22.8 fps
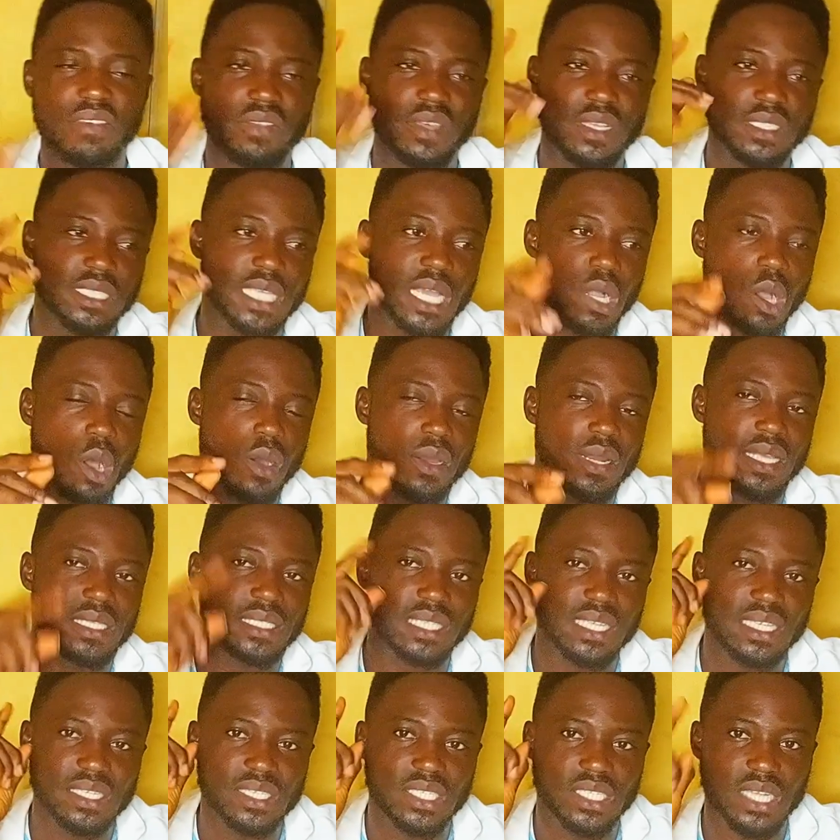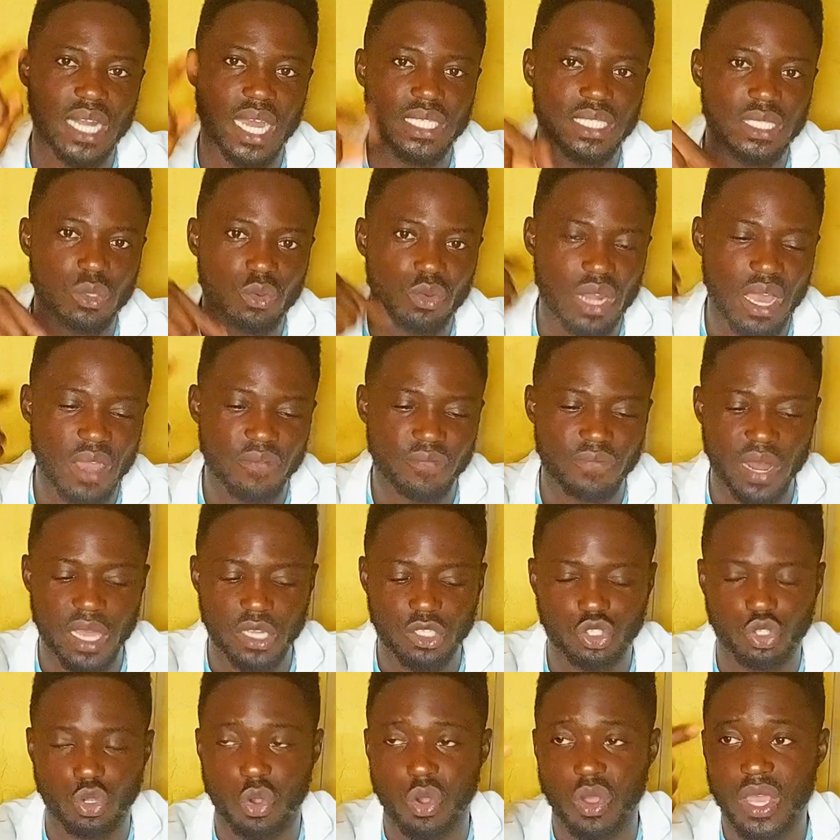The second one is intra-articular
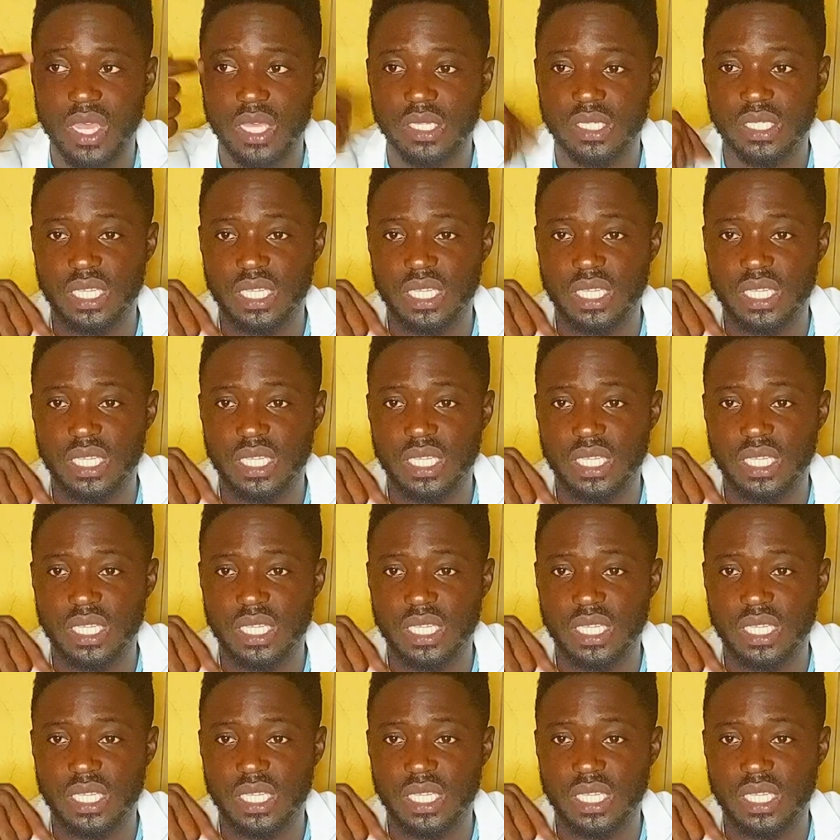fracture.